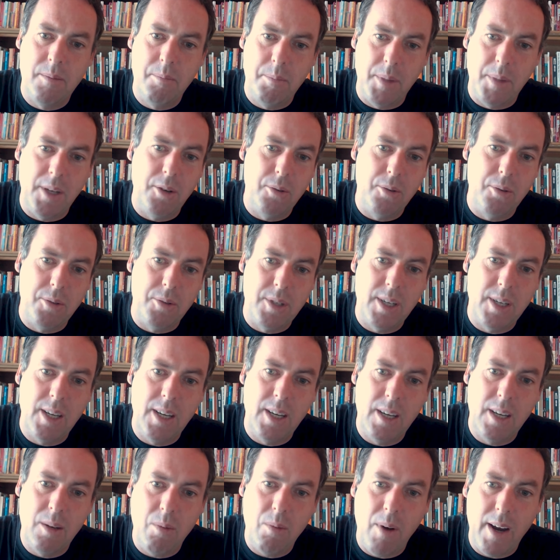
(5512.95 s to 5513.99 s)
B U
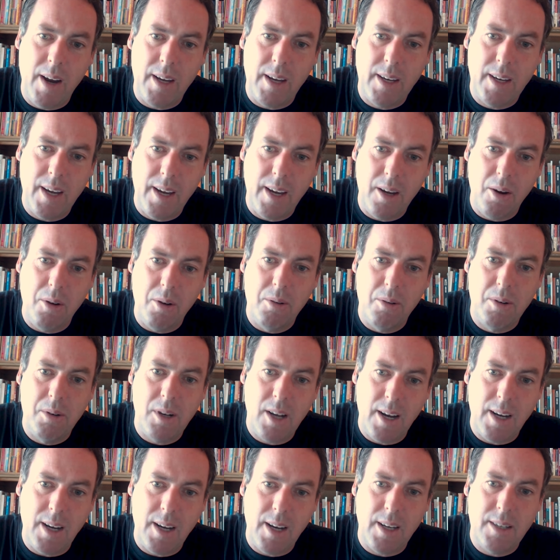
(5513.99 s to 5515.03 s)
T E Y K O
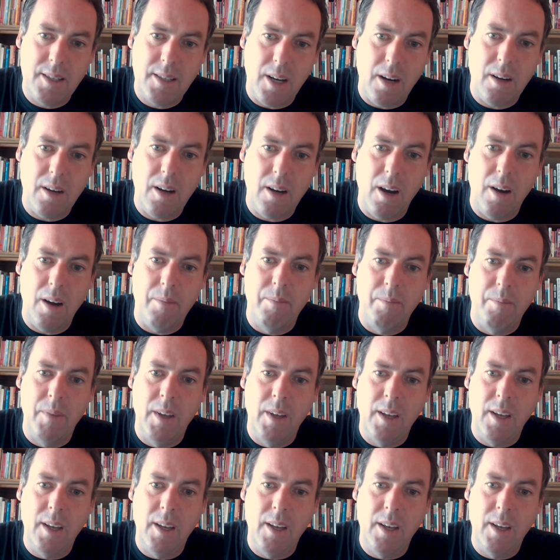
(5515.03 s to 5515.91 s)
clinic.com.